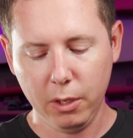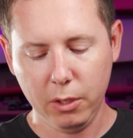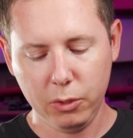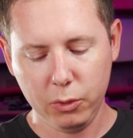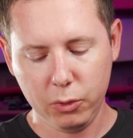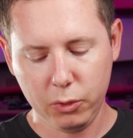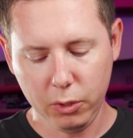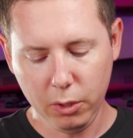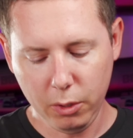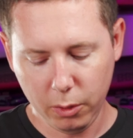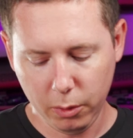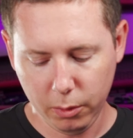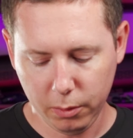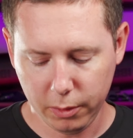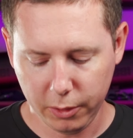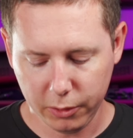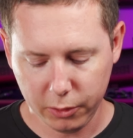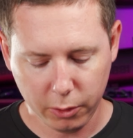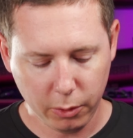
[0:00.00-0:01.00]
So
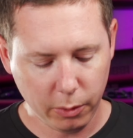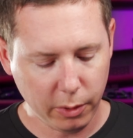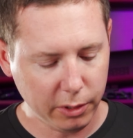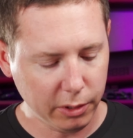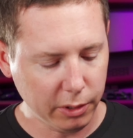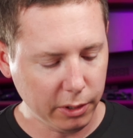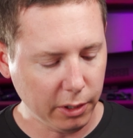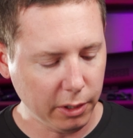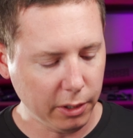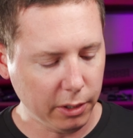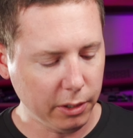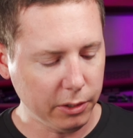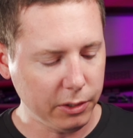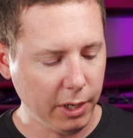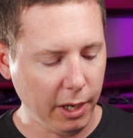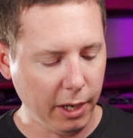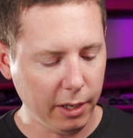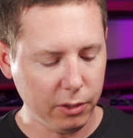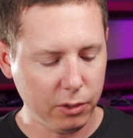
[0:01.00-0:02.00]
let's go ahead and get it
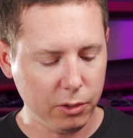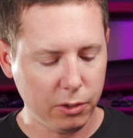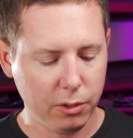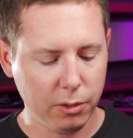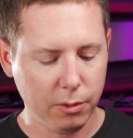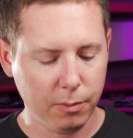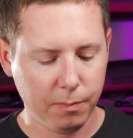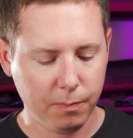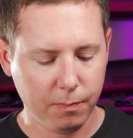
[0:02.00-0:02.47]
attached.